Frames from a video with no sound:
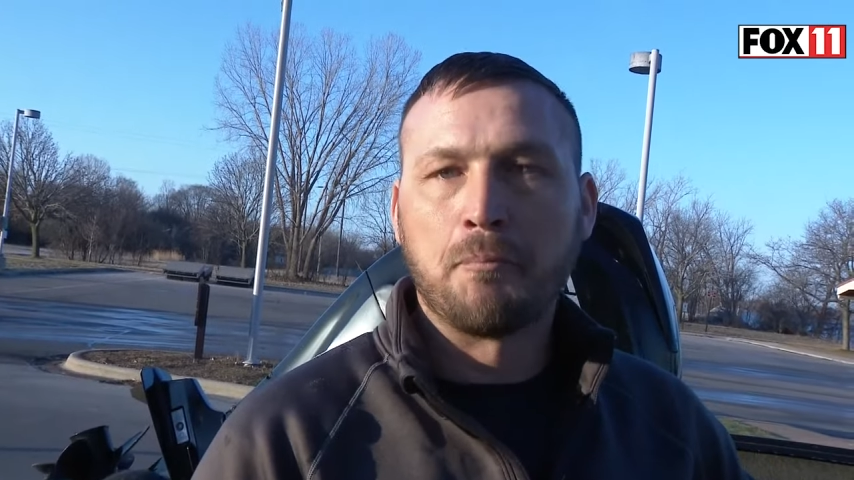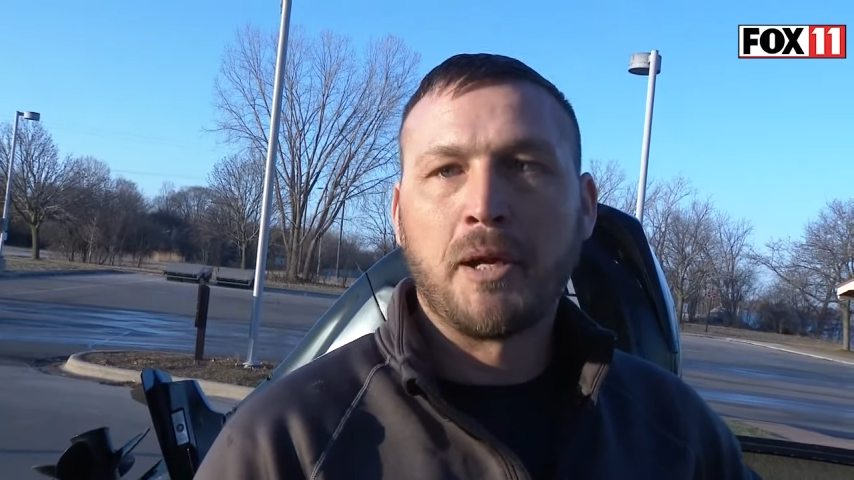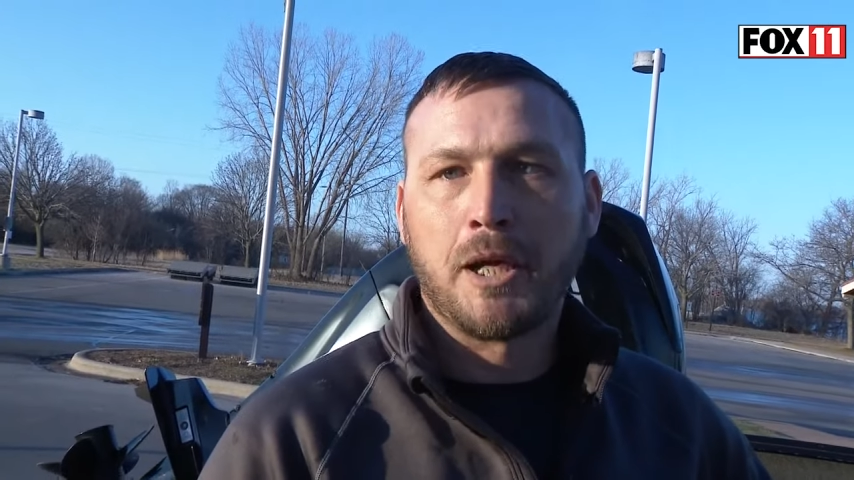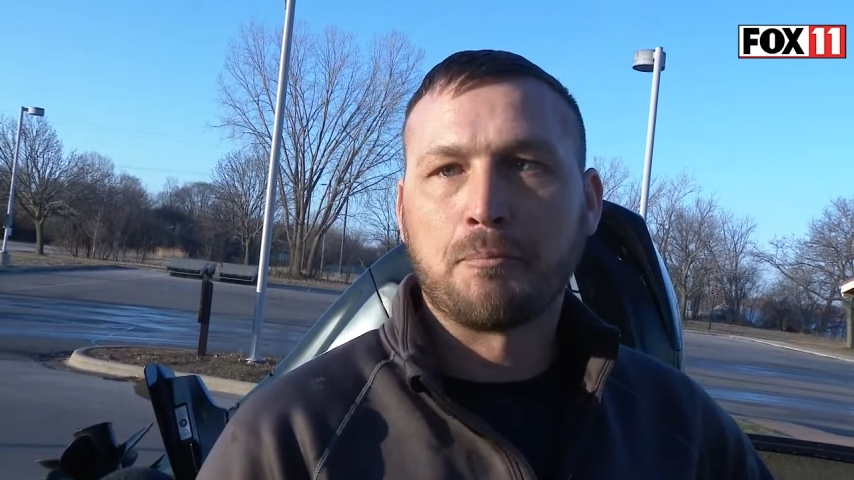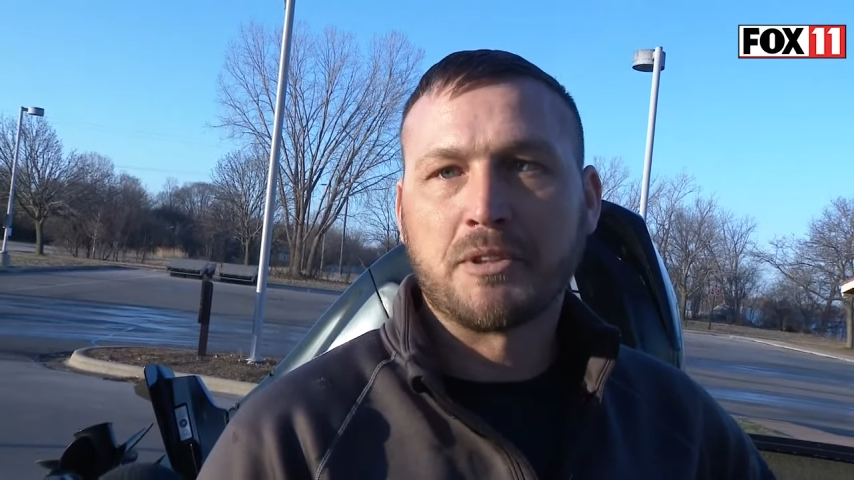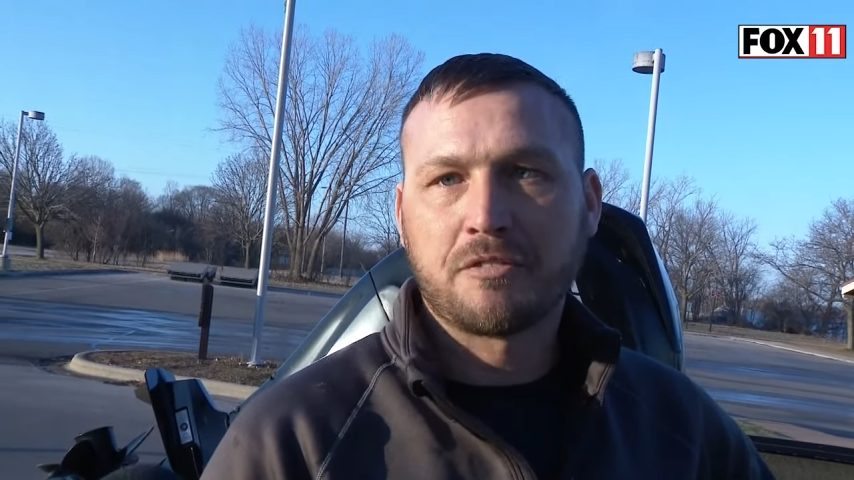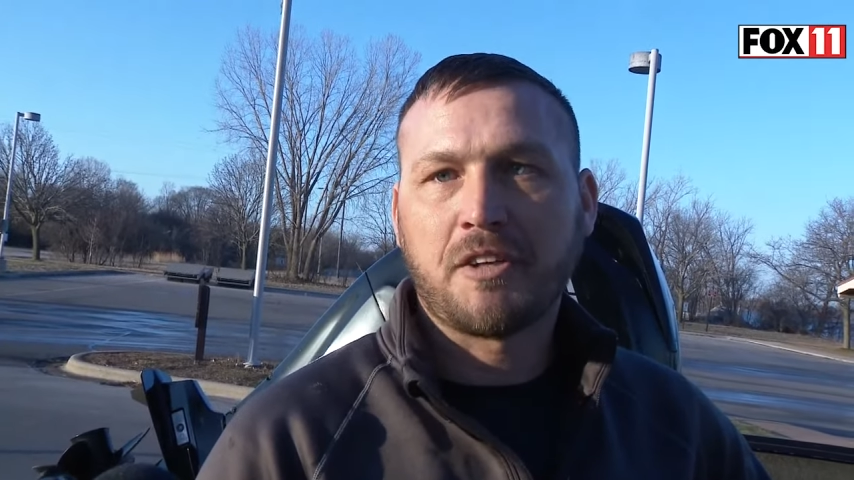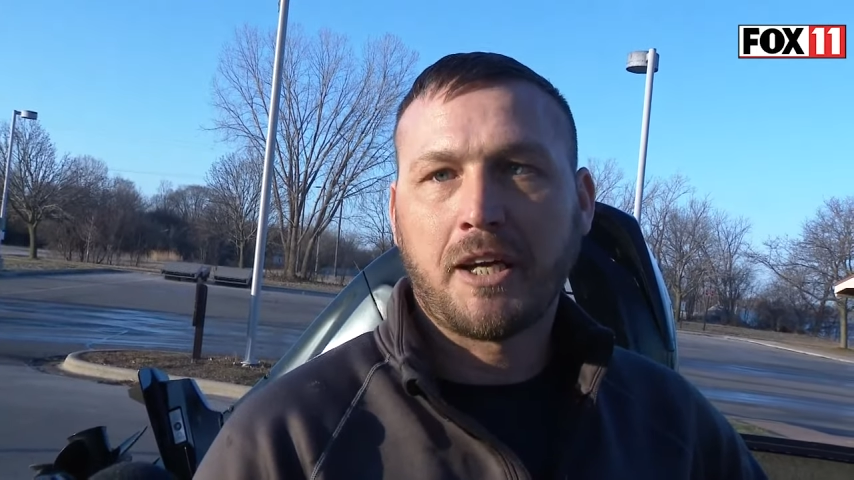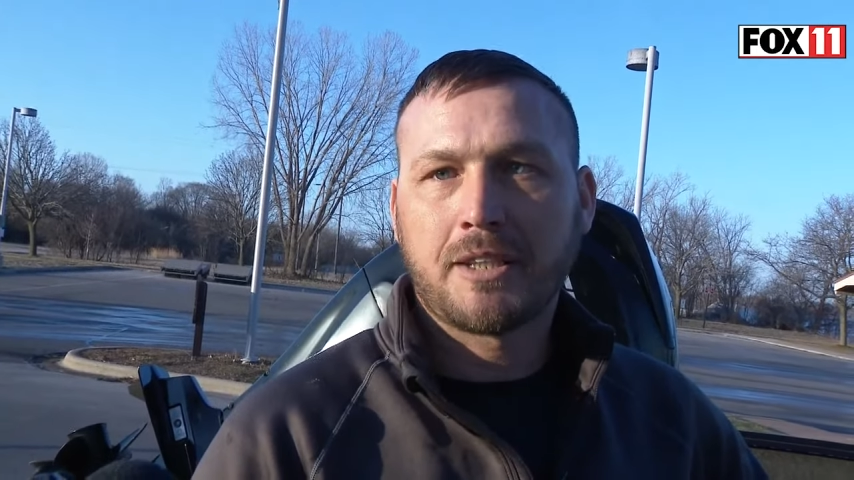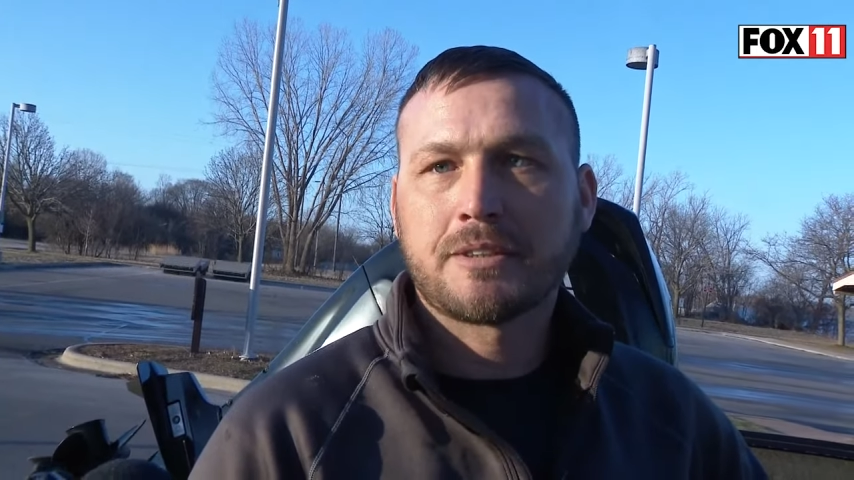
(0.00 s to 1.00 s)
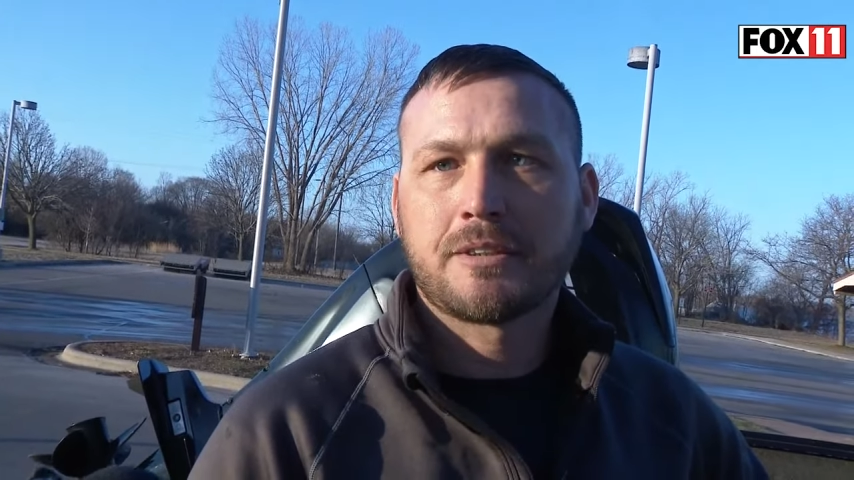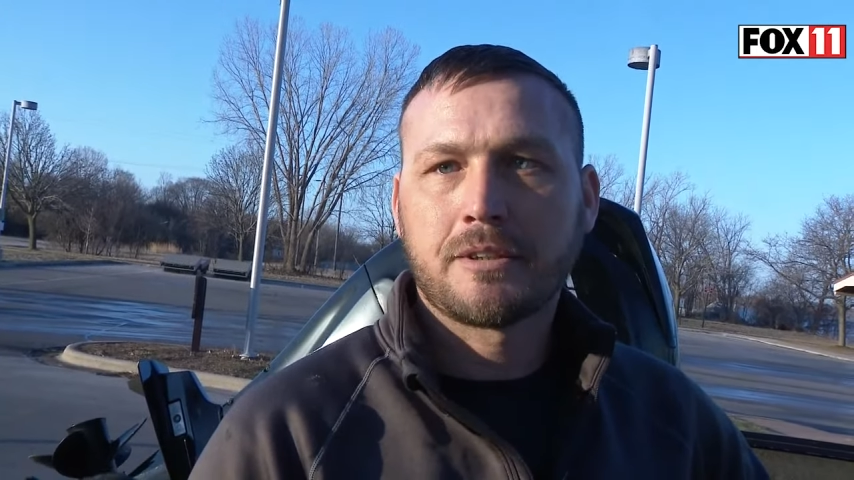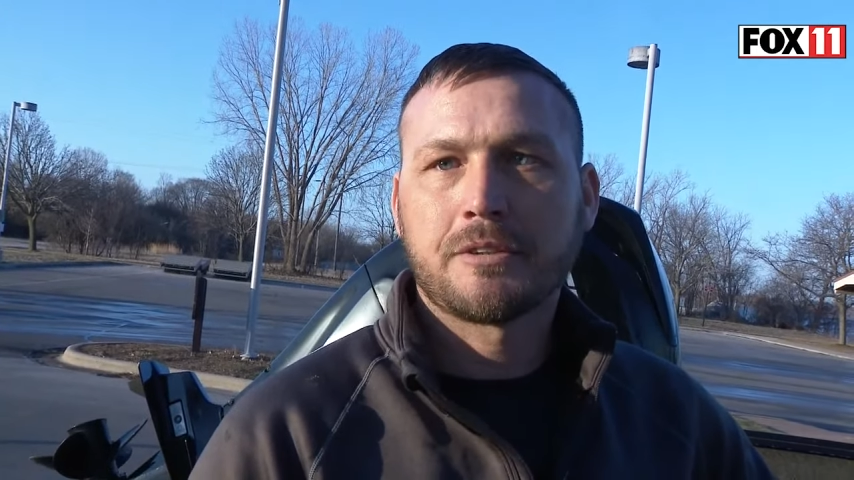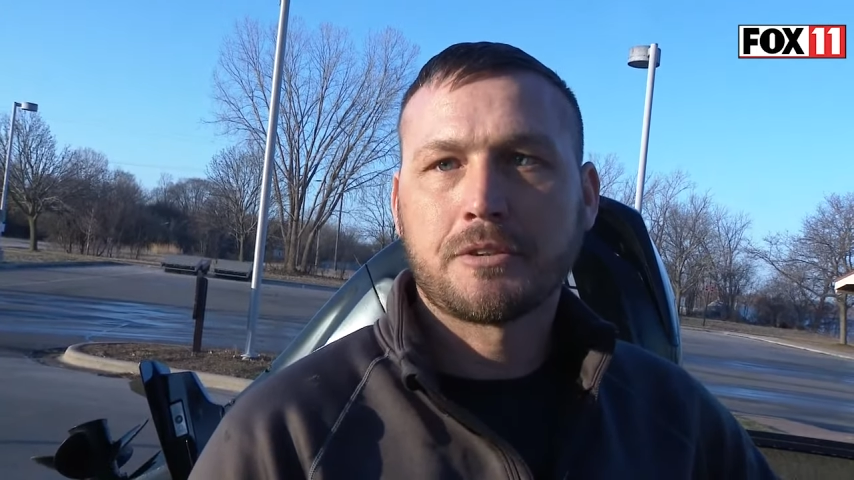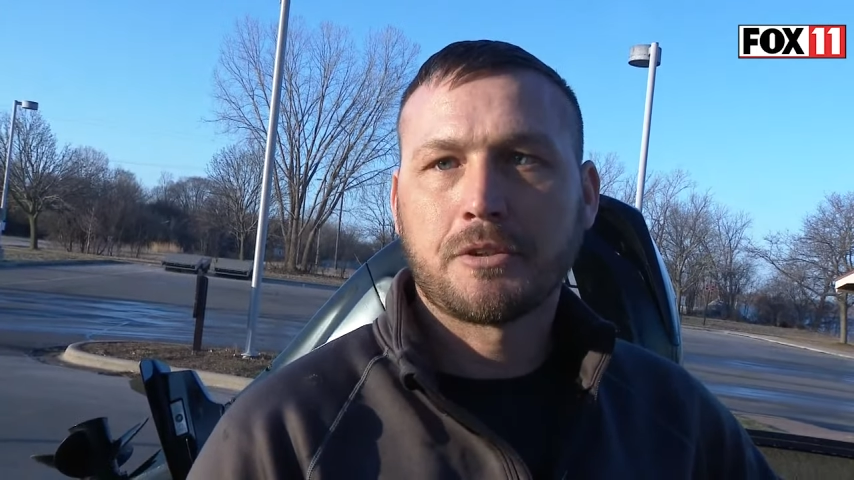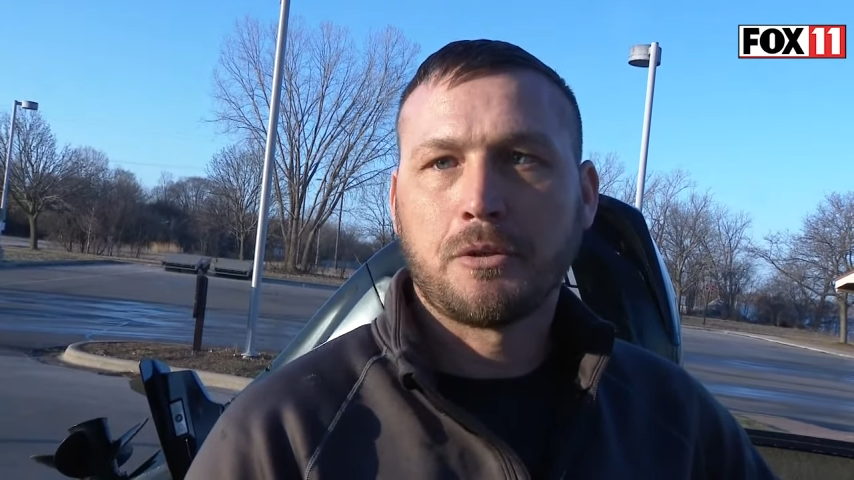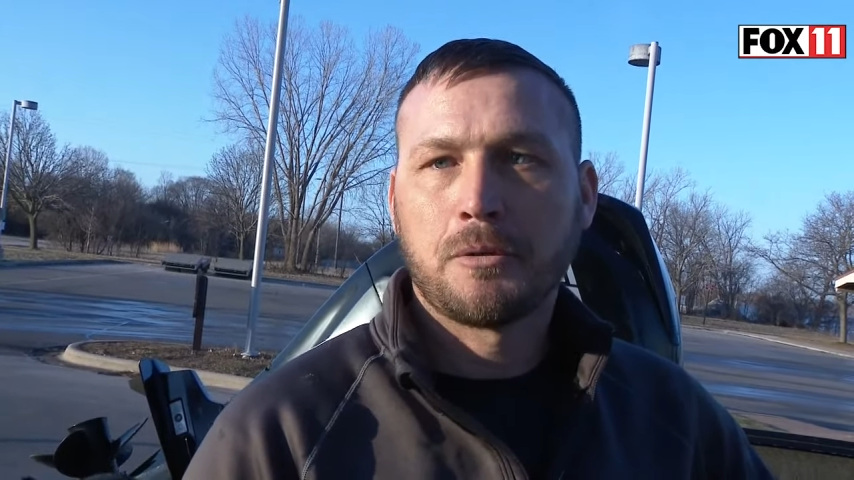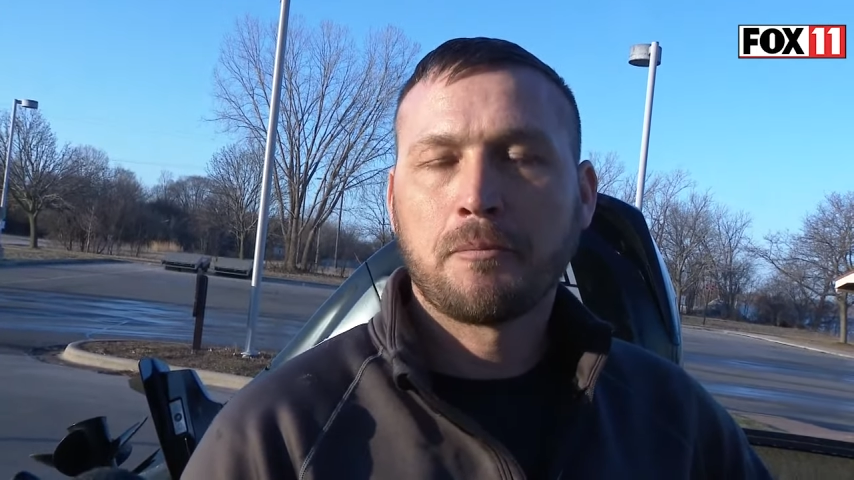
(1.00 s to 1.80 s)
bay up as fast, so.